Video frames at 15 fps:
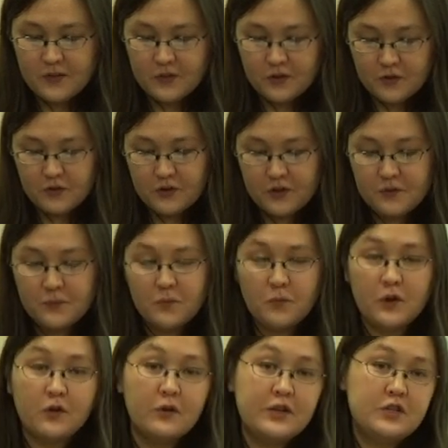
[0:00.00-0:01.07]
Third,
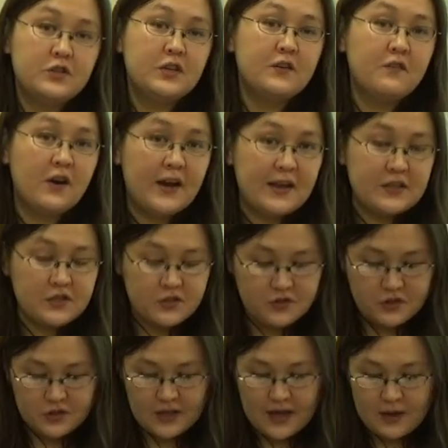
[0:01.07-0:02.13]
we're going to give our answer
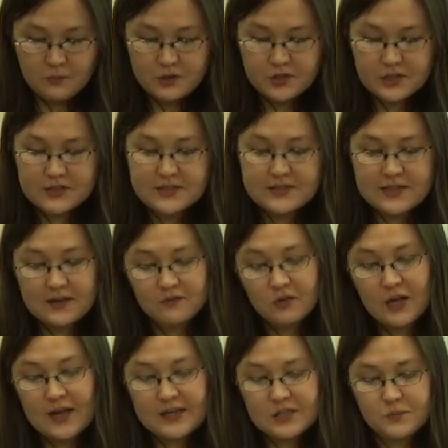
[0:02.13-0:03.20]
to that, which is
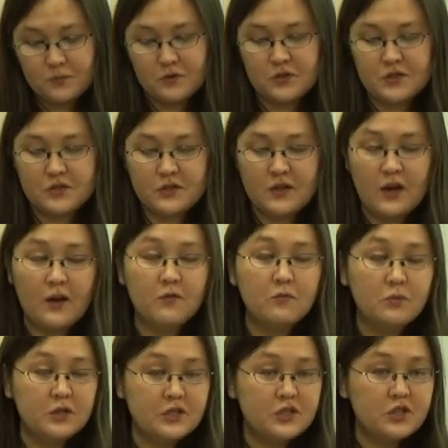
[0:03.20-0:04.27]
several experts of
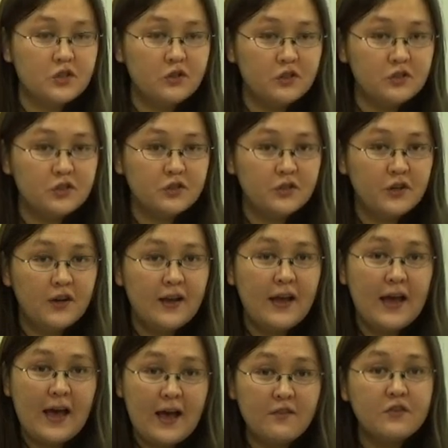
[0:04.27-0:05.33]
British culture
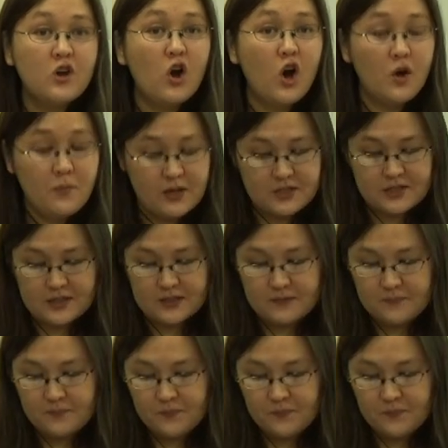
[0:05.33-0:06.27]
have commented,